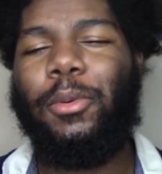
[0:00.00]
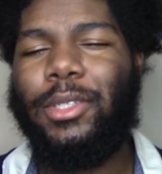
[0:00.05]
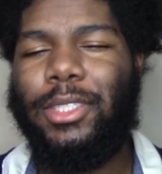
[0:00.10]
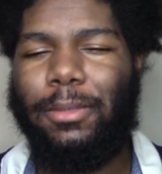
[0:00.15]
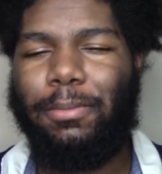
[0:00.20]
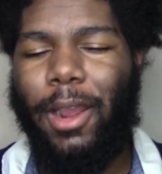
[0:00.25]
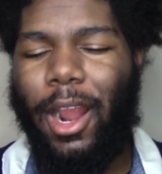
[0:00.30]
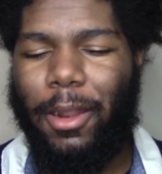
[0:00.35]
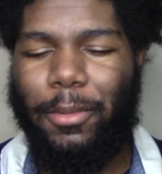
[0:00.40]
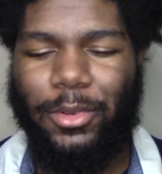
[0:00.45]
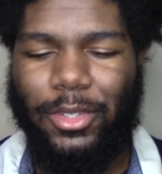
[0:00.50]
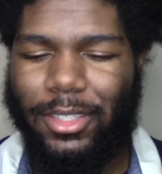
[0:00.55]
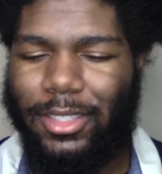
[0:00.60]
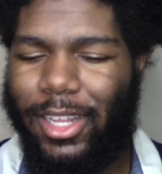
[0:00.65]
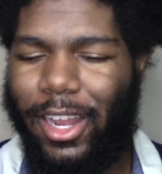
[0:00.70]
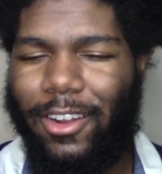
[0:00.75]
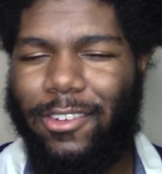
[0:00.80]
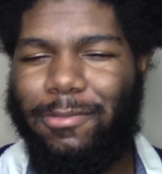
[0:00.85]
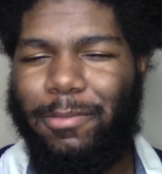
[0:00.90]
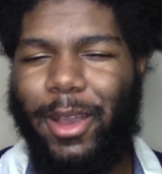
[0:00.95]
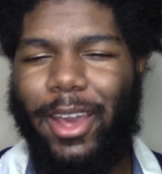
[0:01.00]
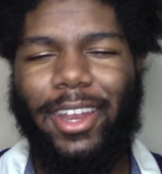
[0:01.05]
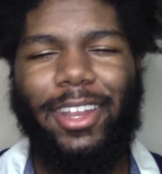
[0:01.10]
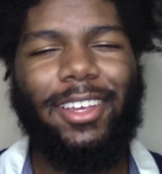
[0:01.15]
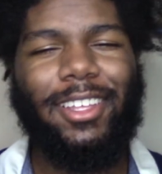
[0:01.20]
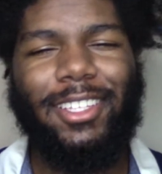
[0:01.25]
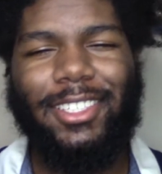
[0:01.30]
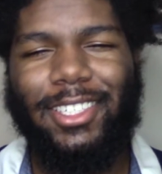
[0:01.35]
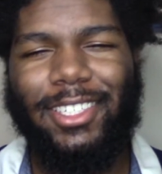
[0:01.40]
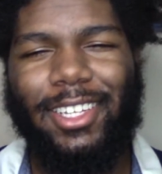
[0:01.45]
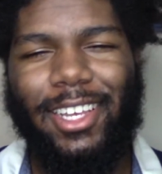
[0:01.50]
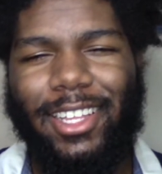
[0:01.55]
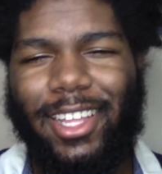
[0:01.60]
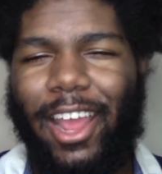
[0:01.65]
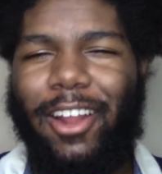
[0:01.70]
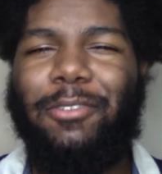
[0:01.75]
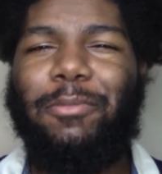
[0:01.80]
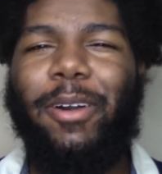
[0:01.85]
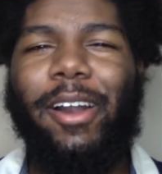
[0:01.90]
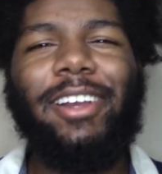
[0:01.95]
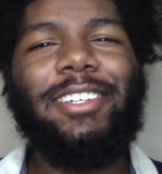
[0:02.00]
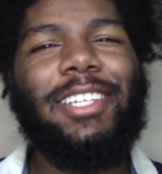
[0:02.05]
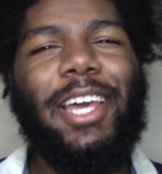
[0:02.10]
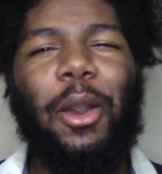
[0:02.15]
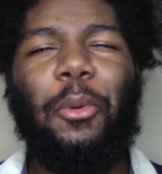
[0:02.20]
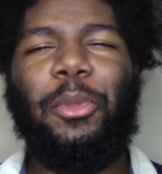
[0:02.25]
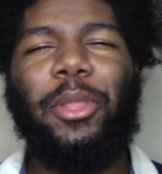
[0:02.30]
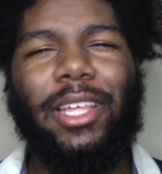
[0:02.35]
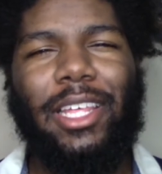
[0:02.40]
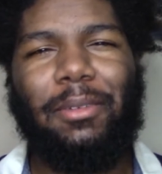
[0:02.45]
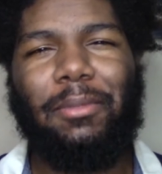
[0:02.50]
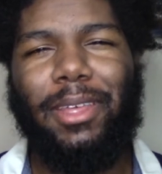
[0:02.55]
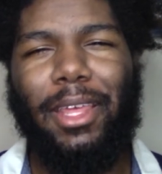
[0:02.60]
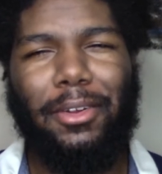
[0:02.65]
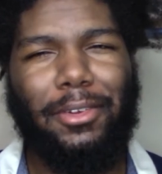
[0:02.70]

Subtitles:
it was the barbers and everybody, and everybody in the shop was looking at me.